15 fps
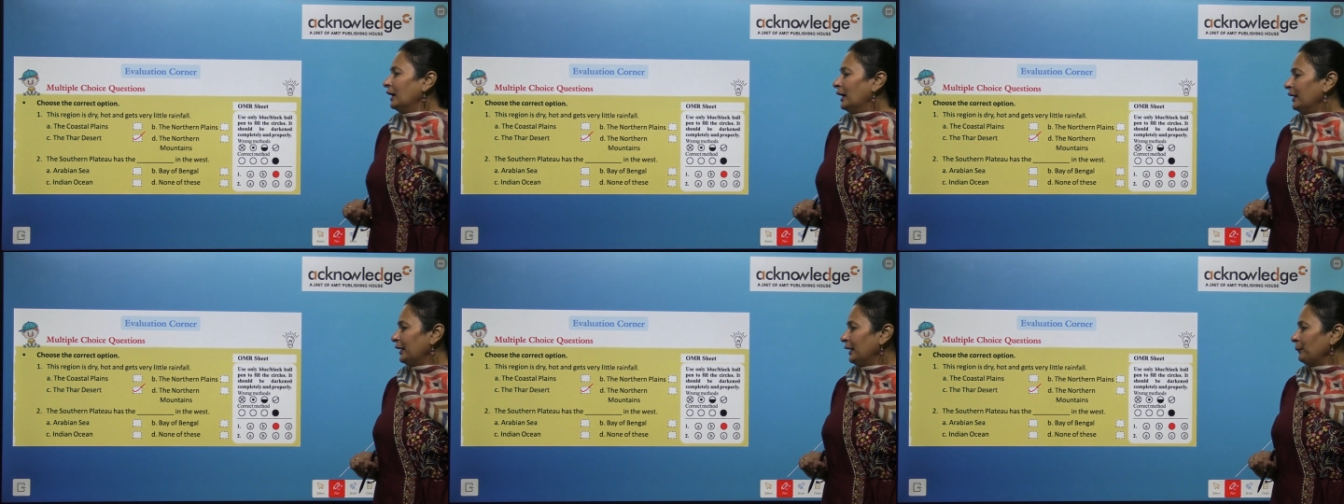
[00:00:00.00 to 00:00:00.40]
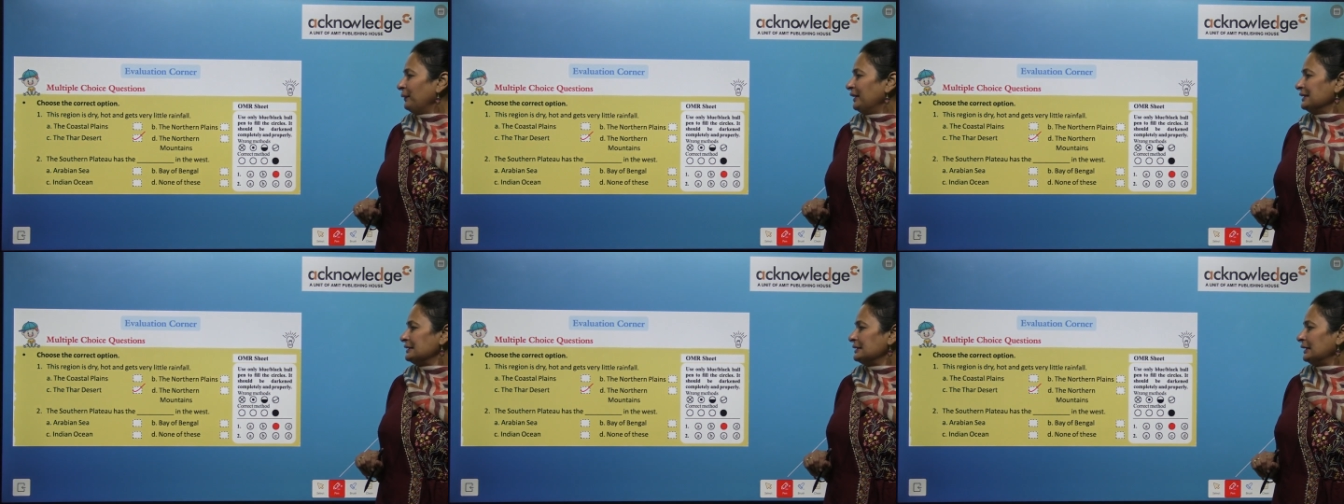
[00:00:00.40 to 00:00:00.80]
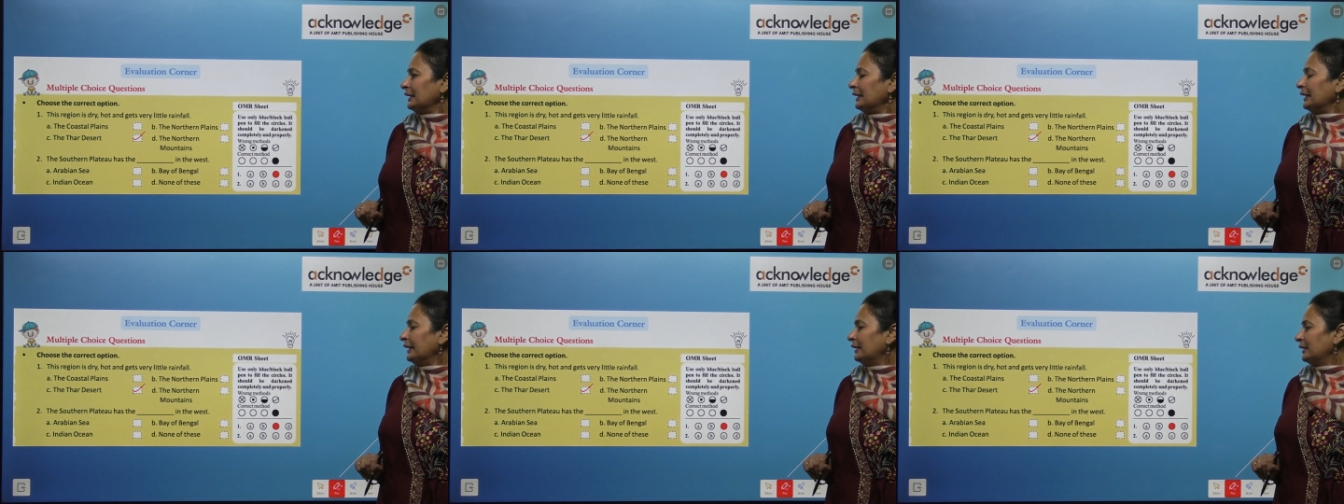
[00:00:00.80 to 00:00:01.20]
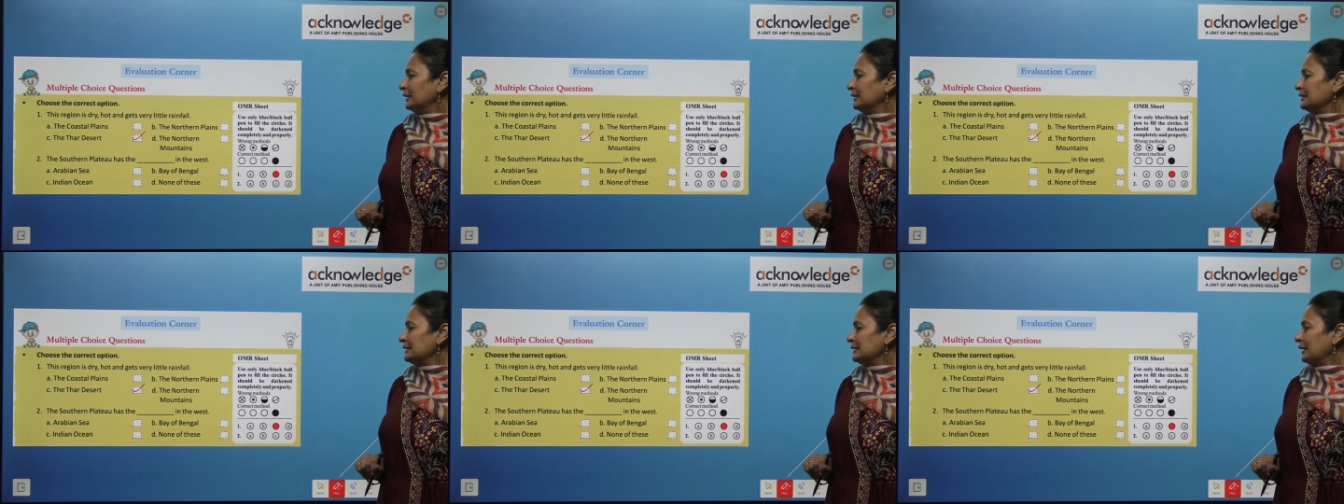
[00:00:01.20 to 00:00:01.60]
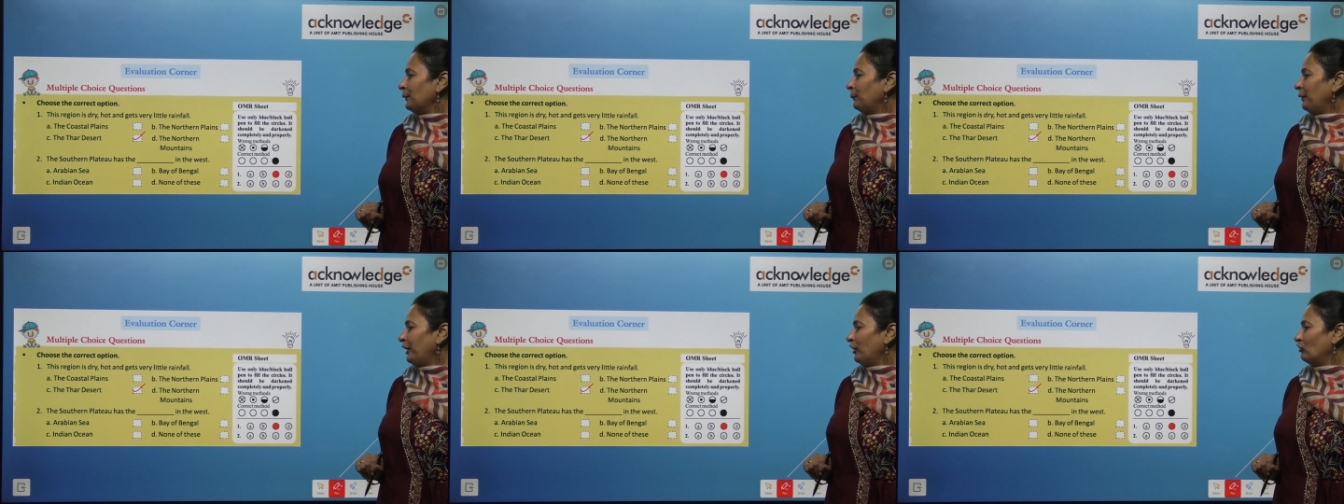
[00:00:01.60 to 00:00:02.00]
Arabian Sea, Indian
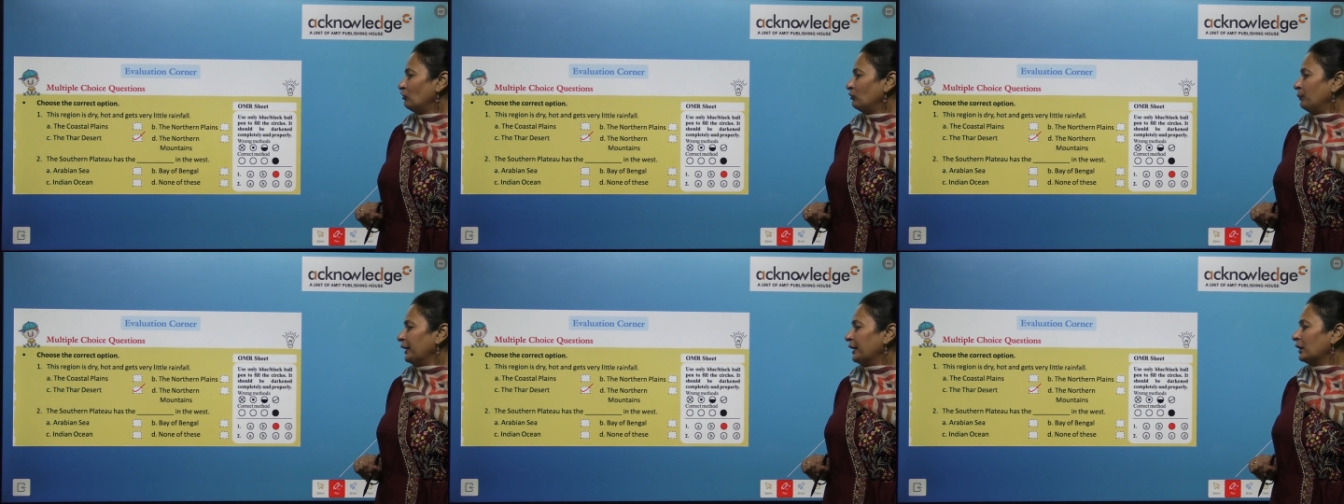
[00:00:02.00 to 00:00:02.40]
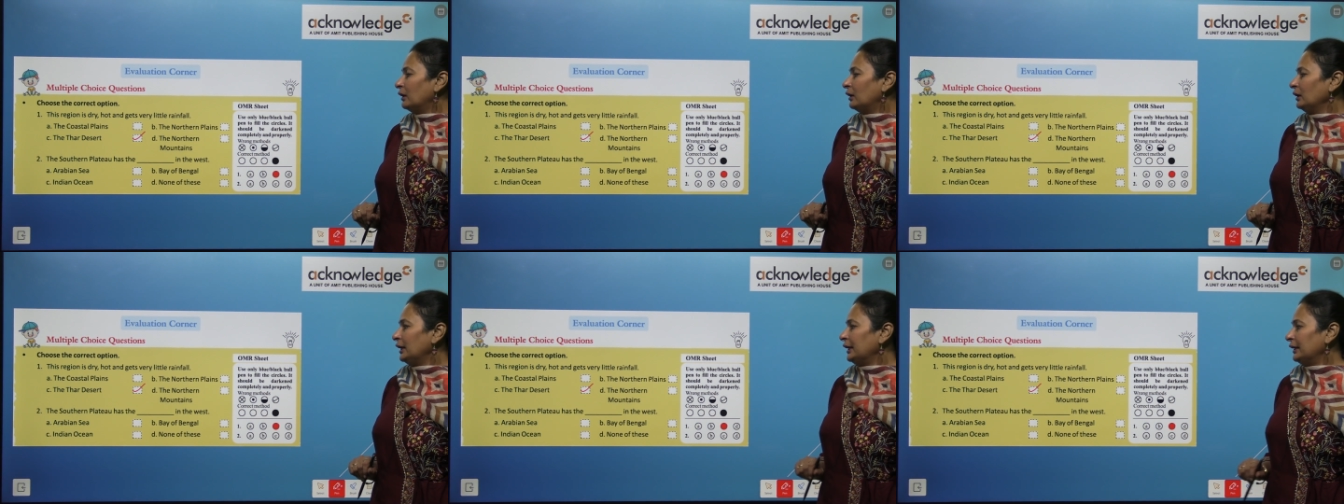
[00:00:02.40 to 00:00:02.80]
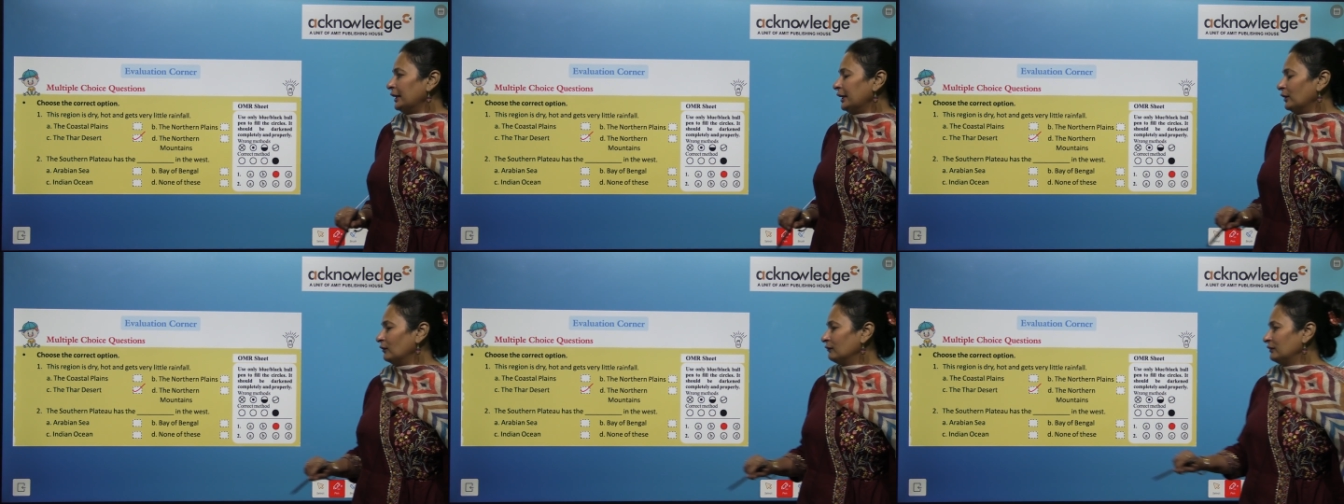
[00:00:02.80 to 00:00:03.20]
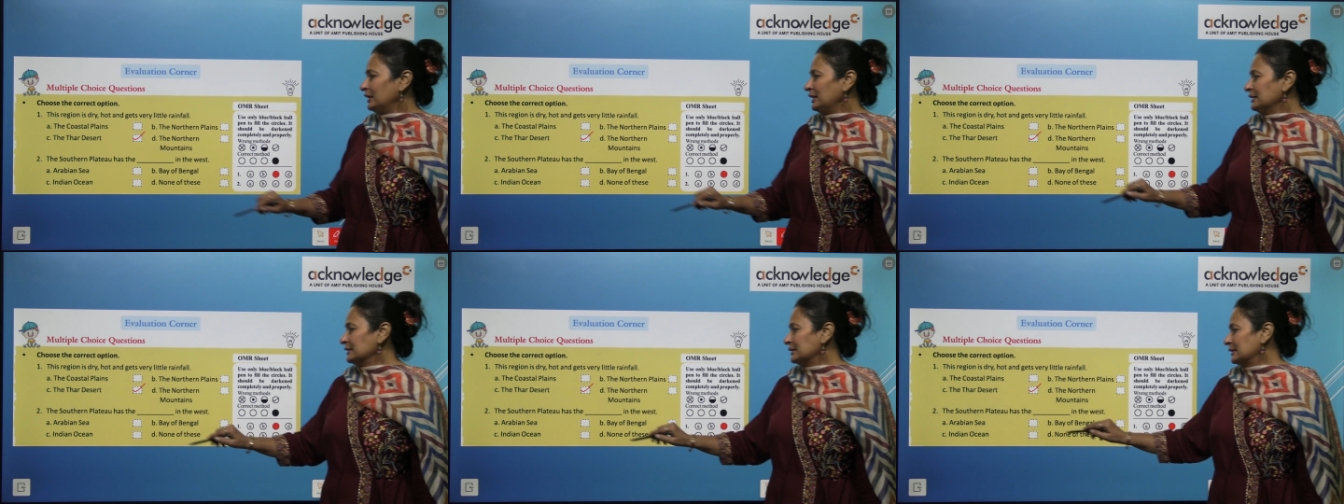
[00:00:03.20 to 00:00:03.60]
Sea, Bay of Bengal and none of these.